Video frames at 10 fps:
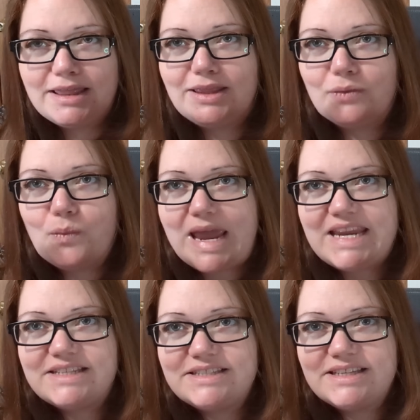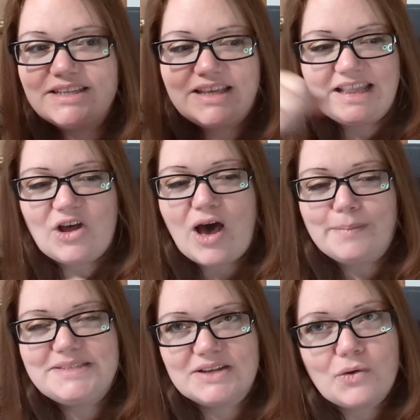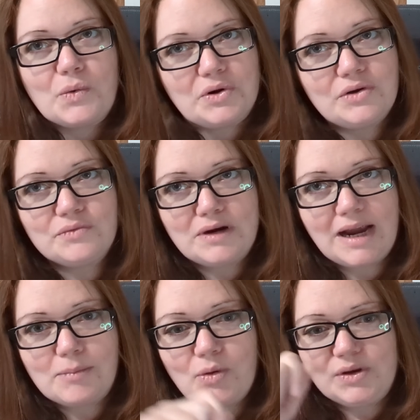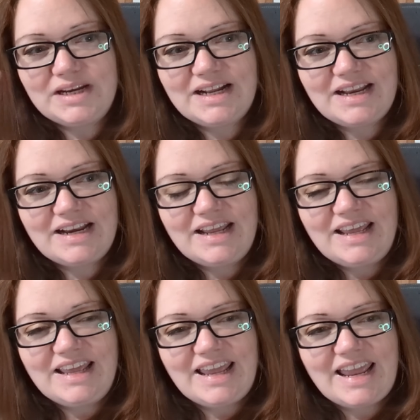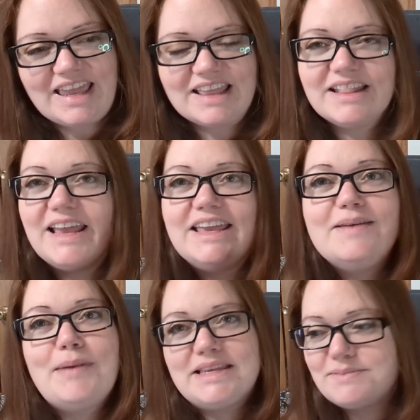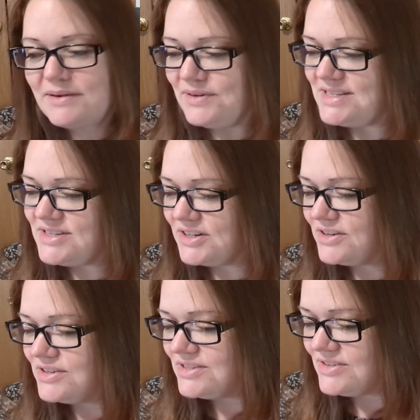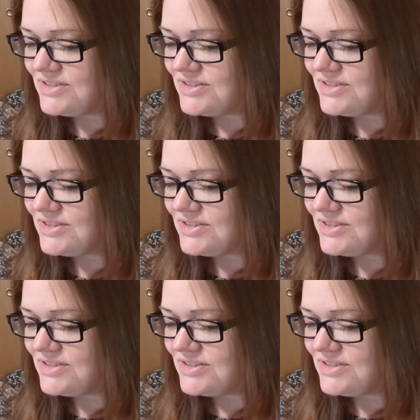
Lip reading: the weight in the opposite corner of where I'm holding it, it makes my wrist hurt.